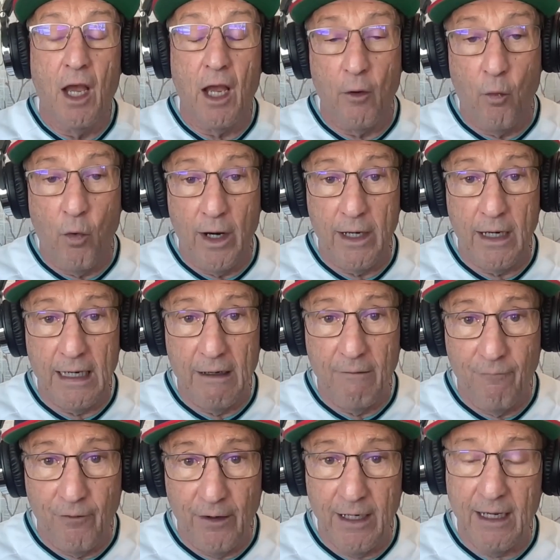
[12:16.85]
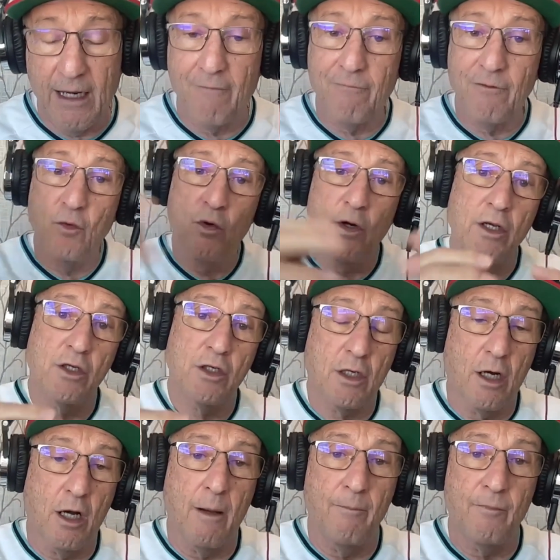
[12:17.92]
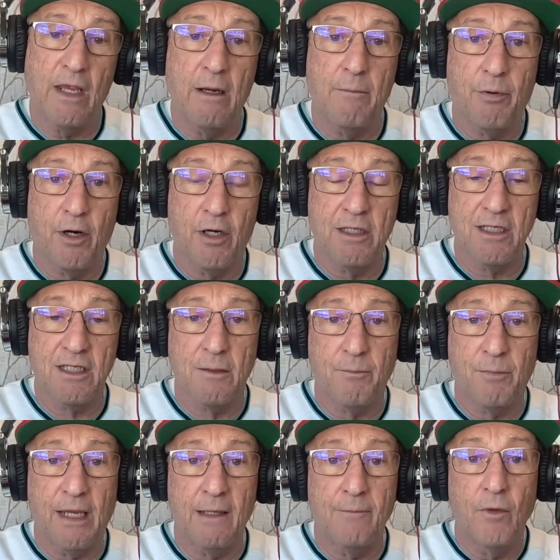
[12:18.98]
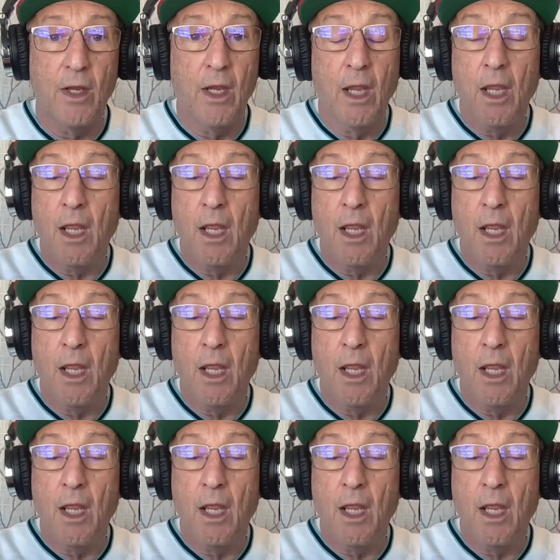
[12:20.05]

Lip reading: I want to invite everyone to come and participate.